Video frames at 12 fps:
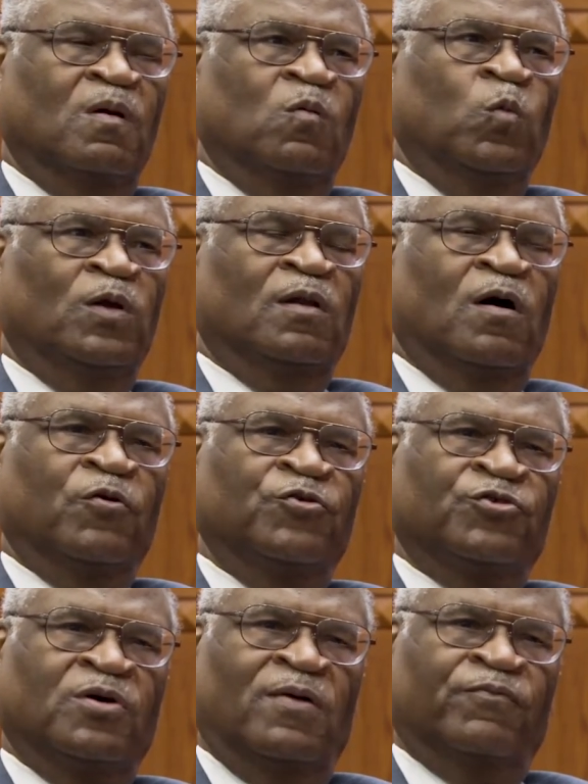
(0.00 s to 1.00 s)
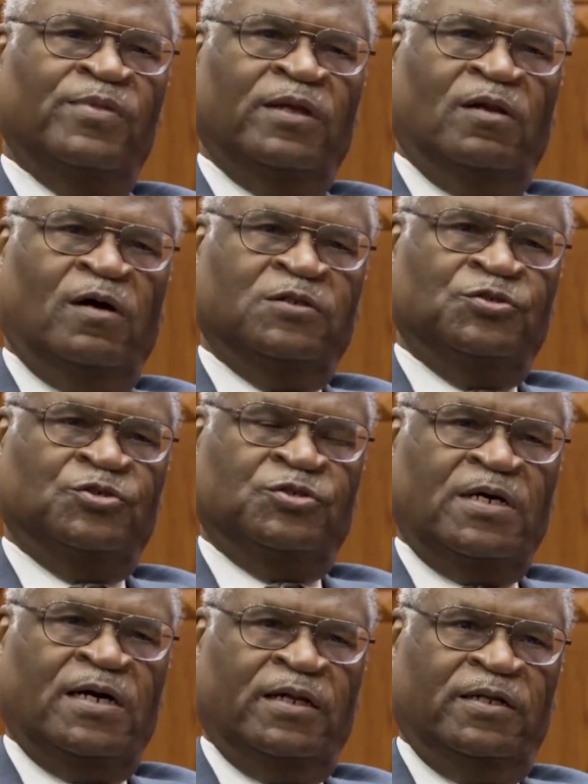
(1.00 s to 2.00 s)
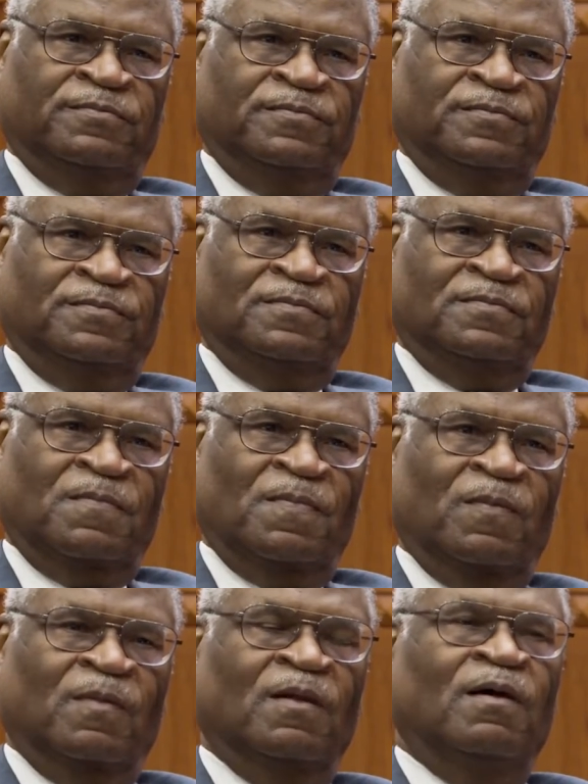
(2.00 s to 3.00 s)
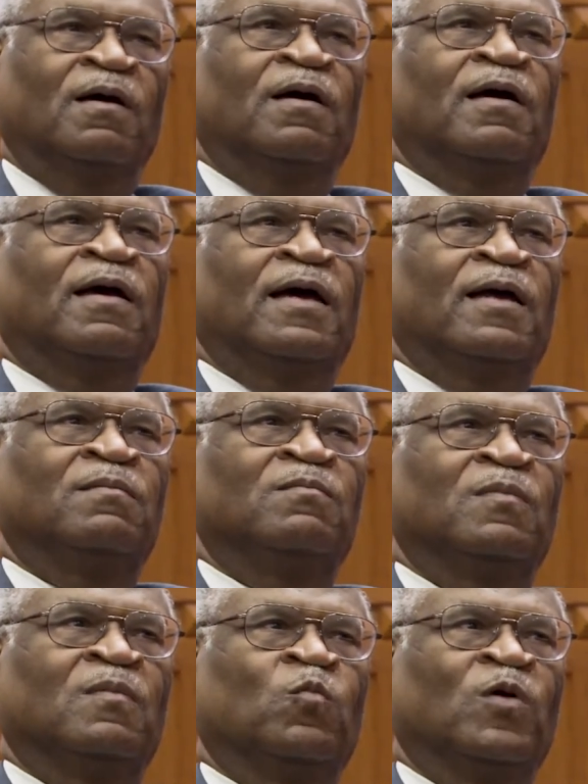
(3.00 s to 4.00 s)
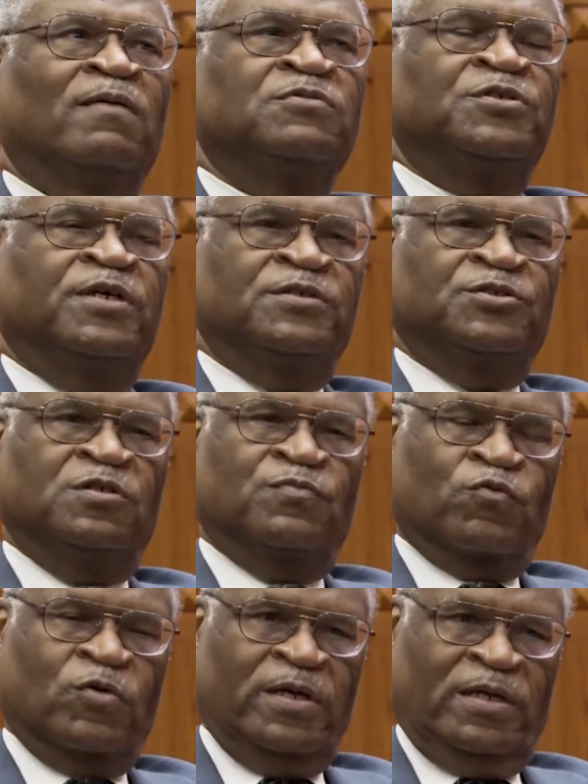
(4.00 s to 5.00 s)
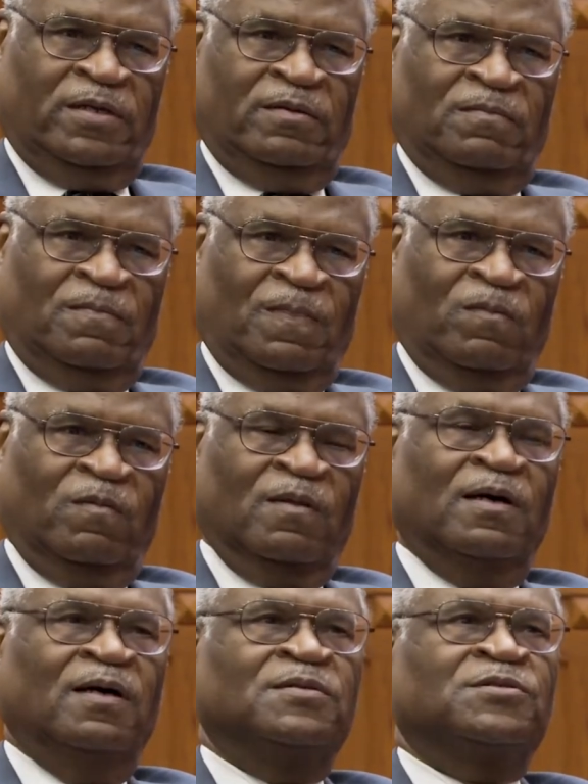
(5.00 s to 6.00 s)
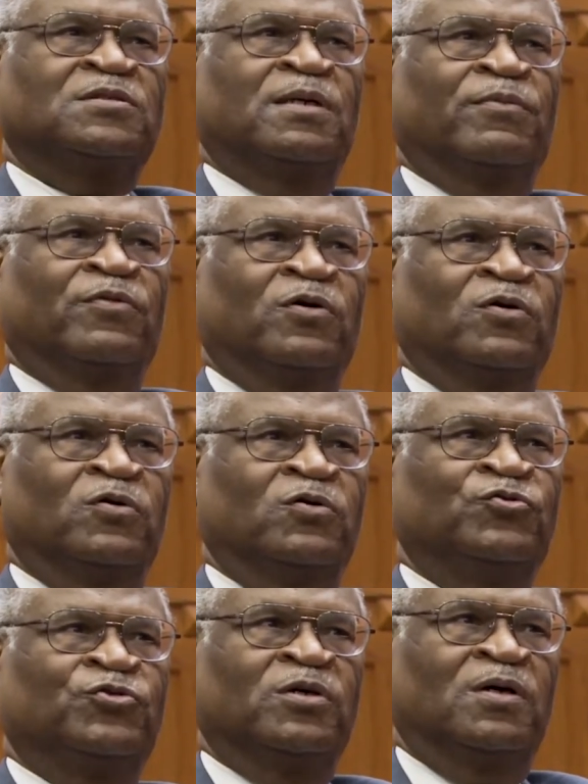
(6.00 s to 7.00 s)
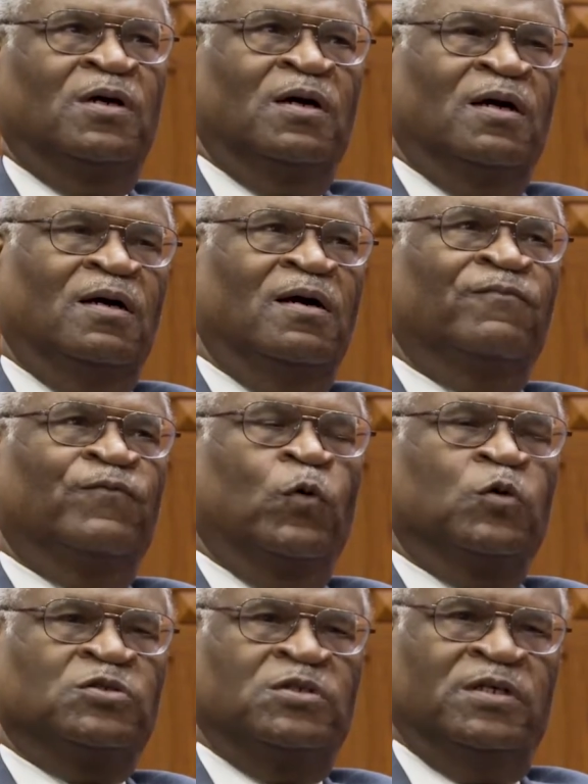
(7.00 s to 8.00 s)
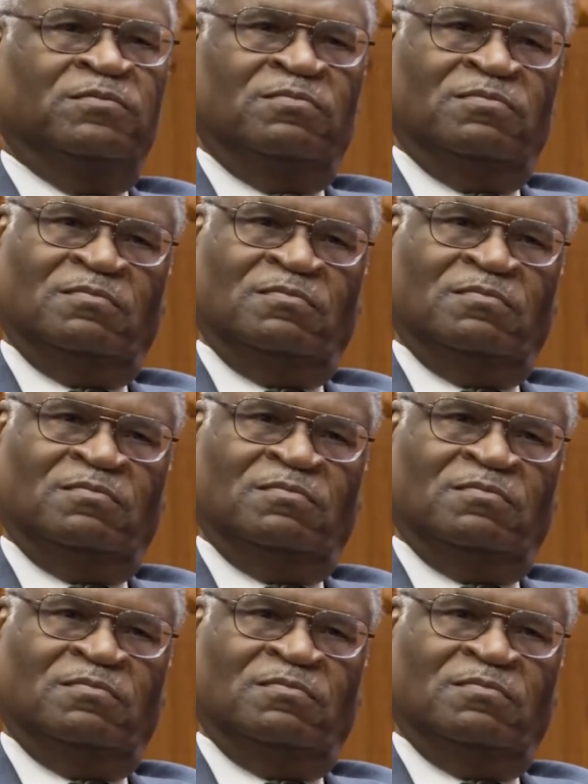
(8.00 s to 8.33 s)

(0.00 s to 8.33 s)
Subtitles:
We lawyers come from that large society, and we have a tendency to bring some of those unfortunate